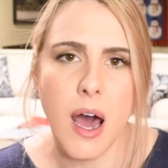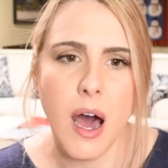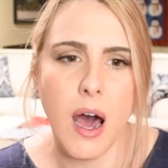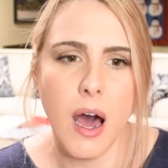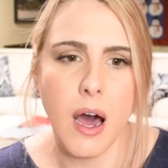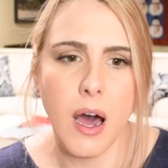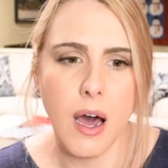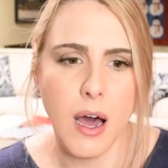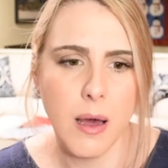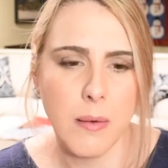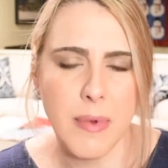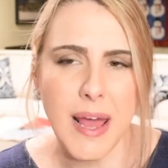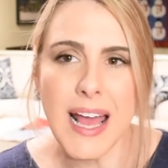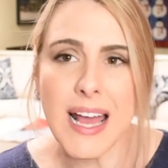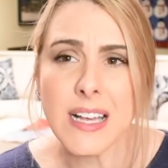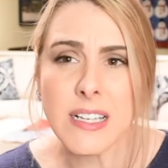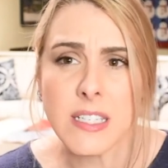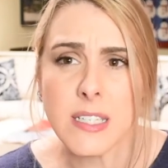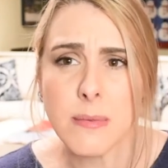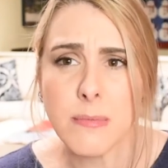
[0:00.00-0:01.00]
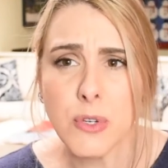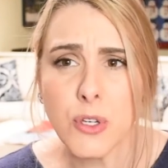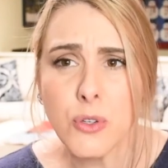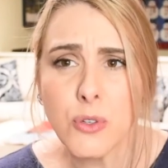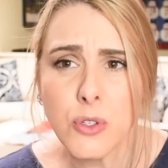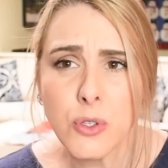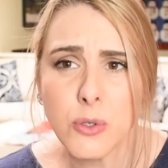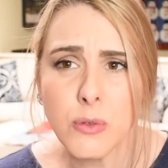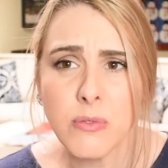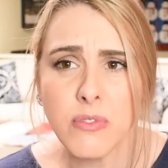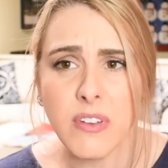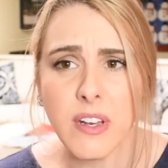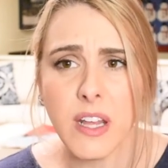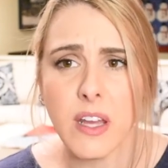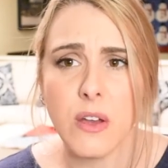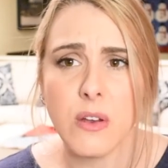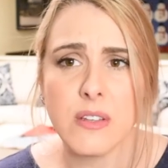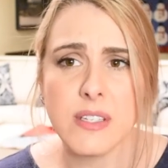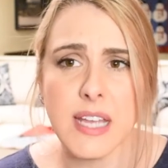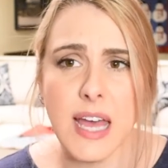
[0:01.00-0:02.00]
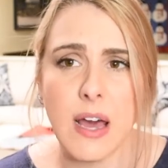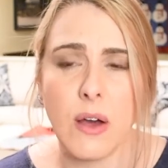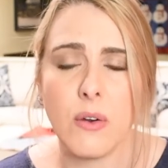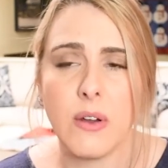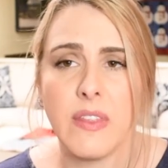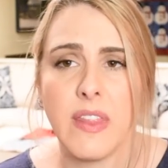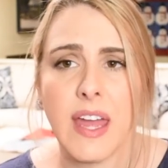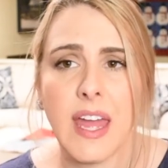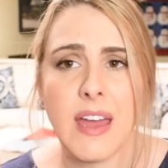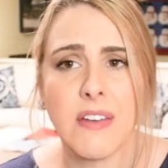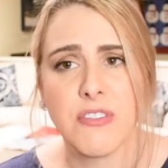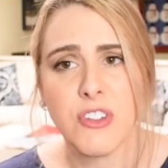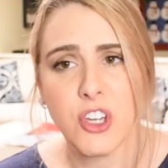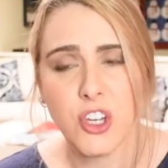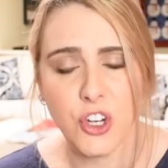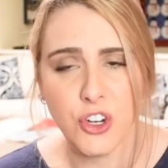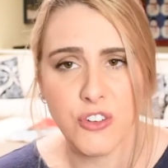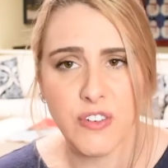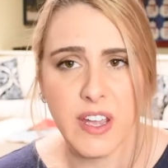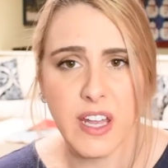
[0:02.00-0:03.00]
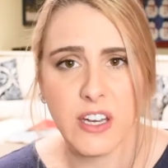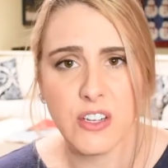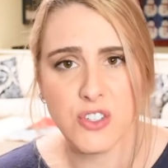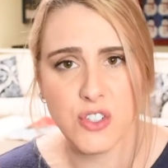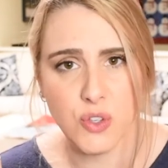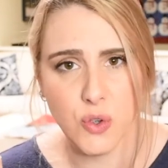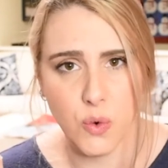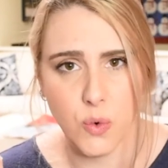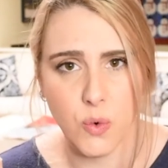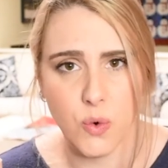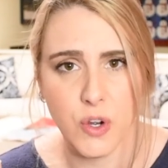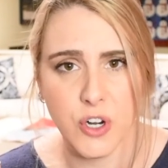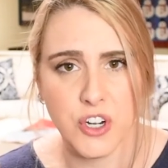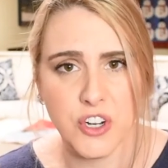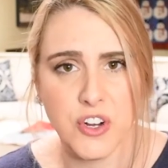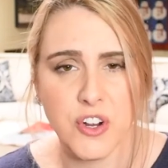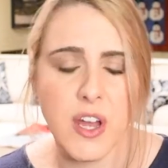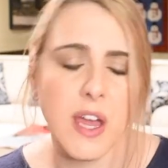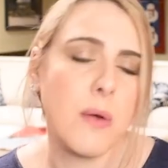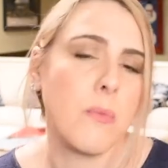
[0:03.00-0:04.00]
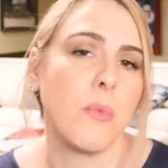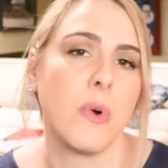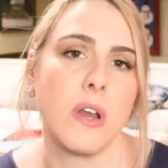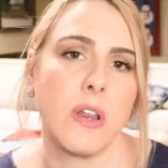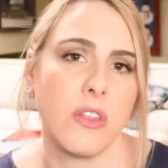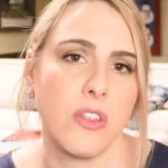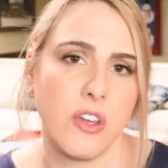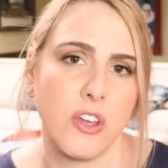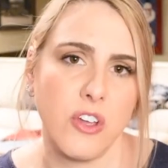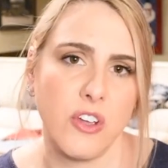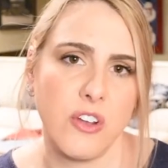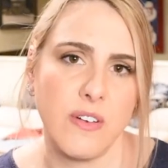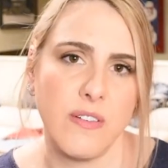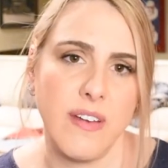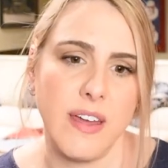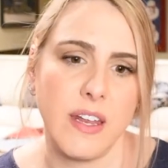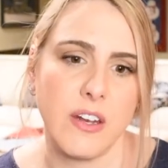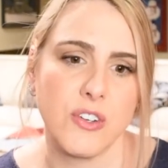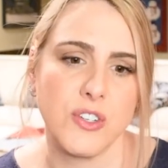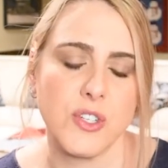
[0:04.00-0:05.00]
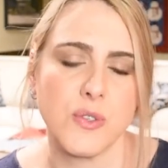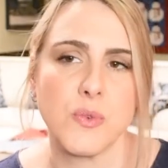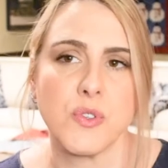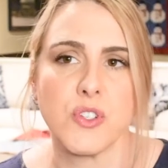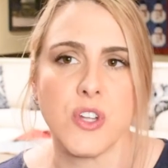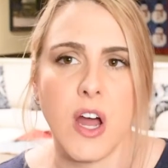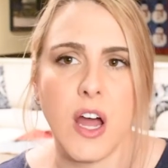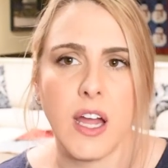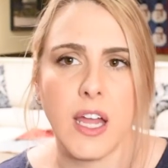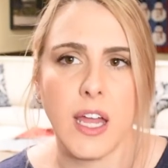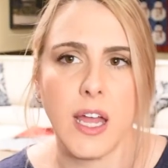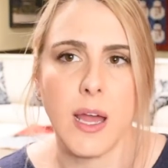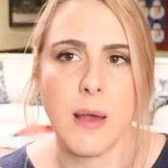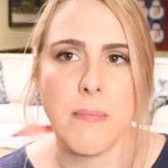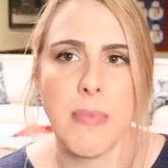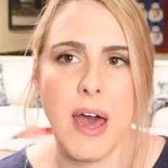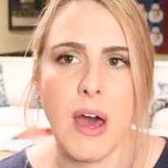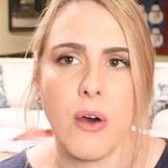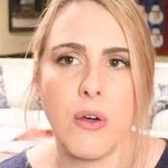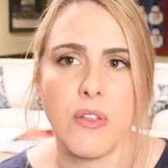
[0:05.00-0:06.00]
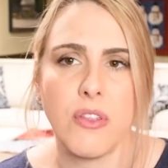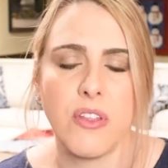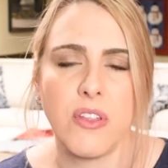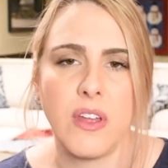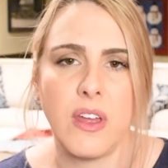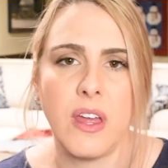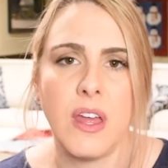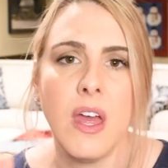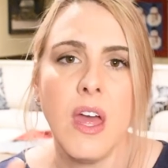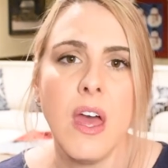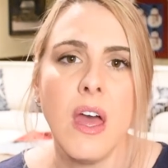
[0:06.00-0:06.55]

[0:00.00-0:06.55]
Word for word: has some YouTube videos out, and they have Curator's Corner, and one of the curators was talking about the